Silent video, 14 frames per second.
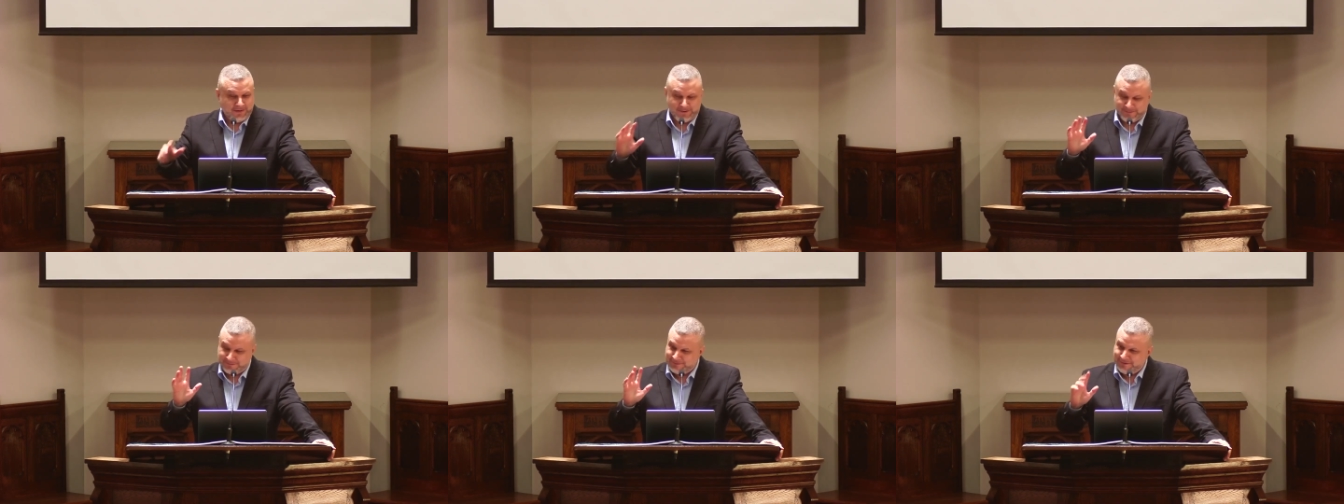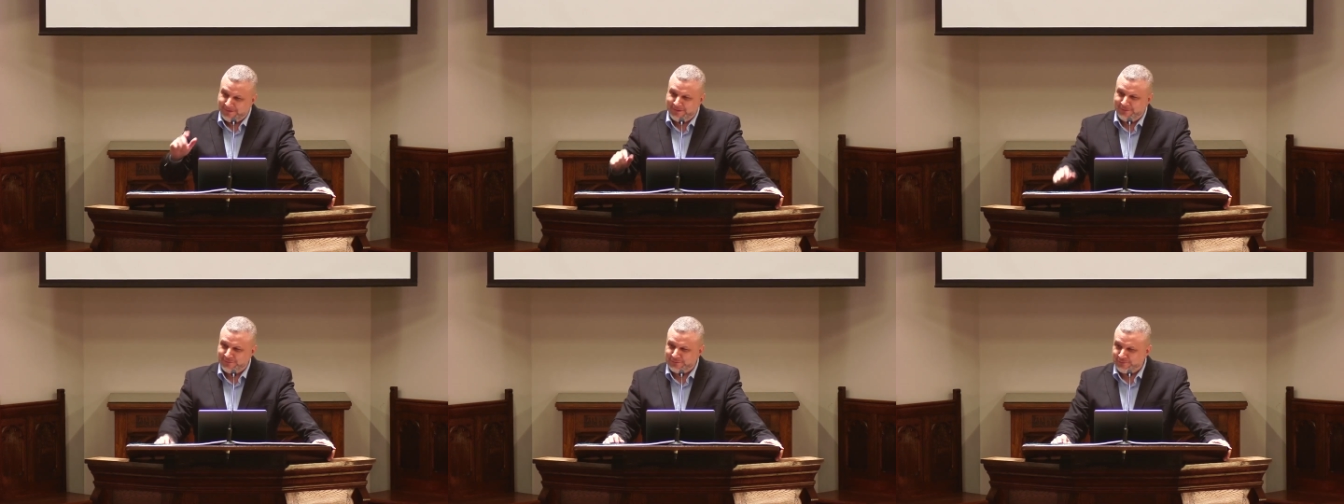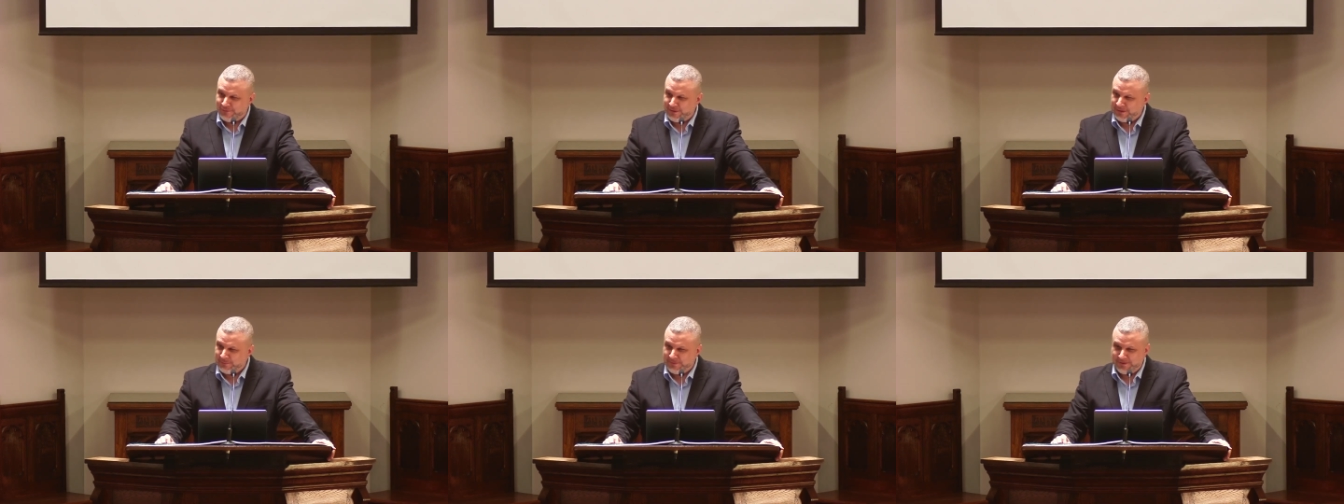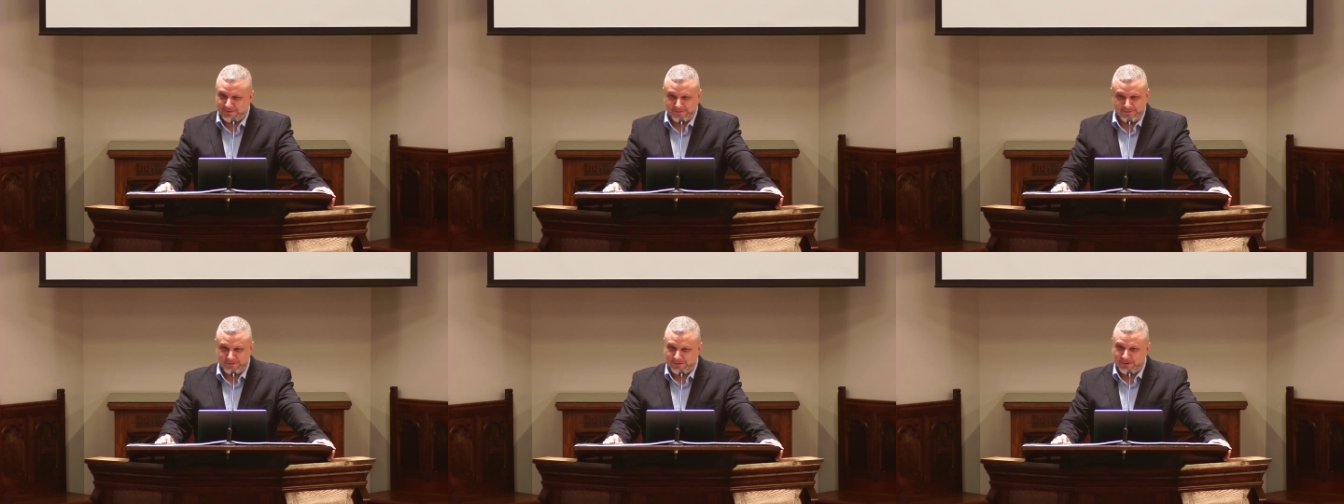I tell you, it's funny, but
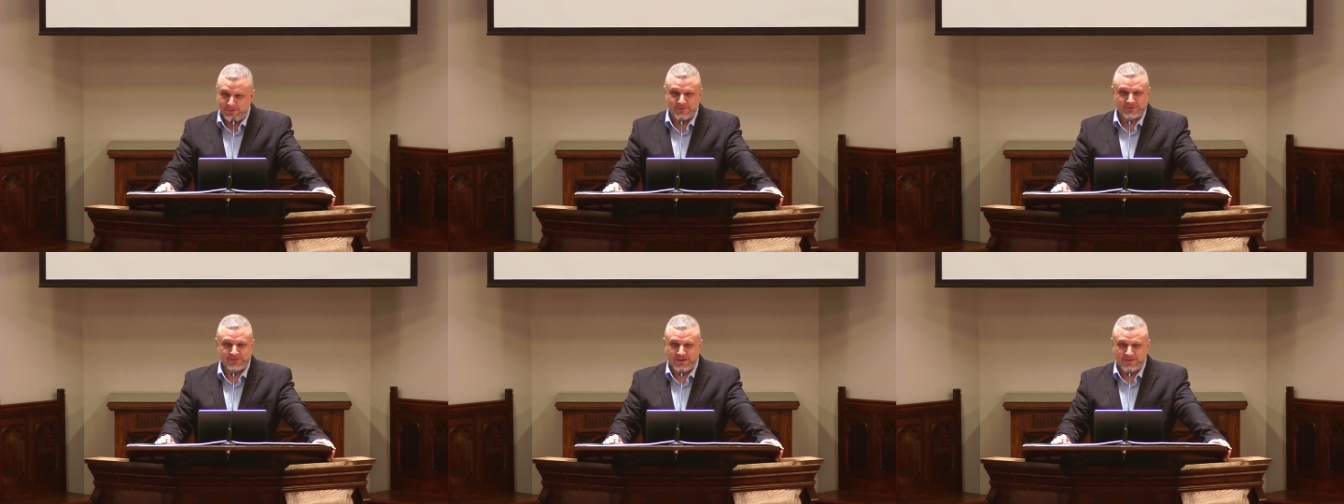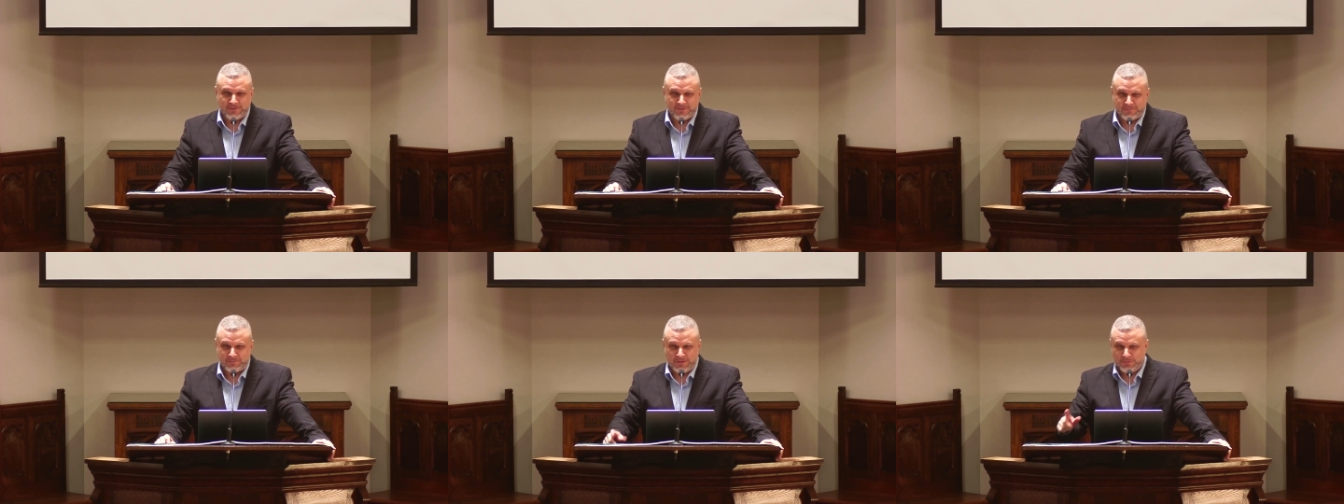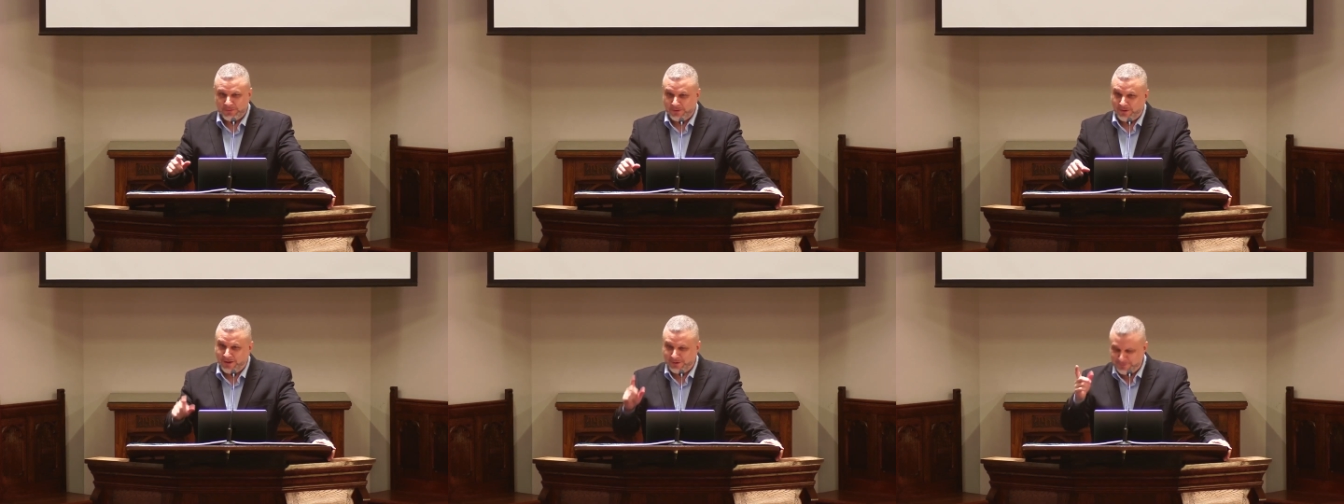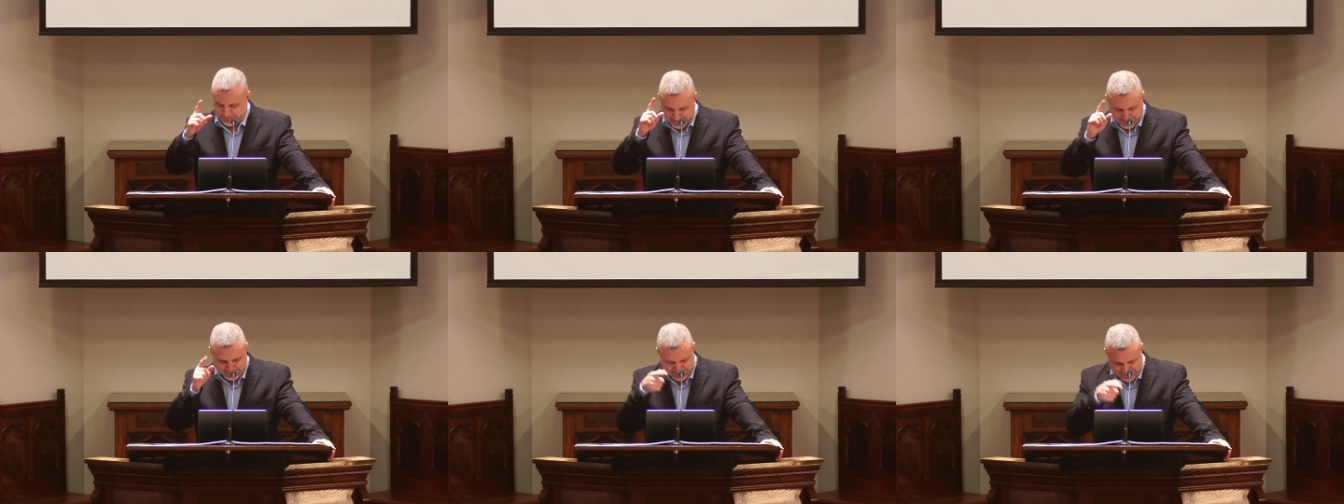years later, people, oh,
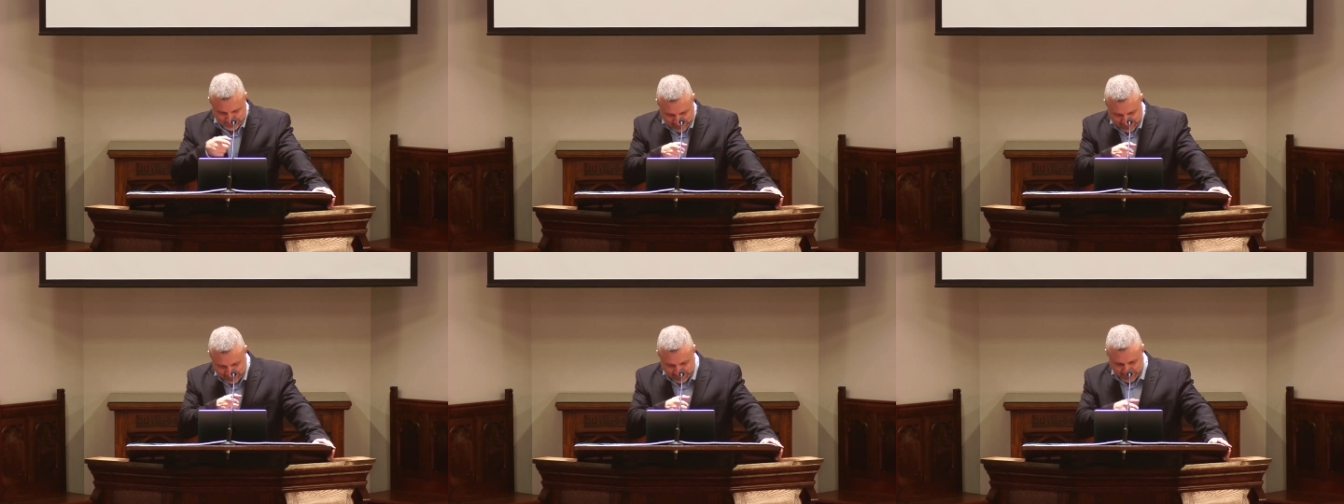yeah, 7 Eleven, I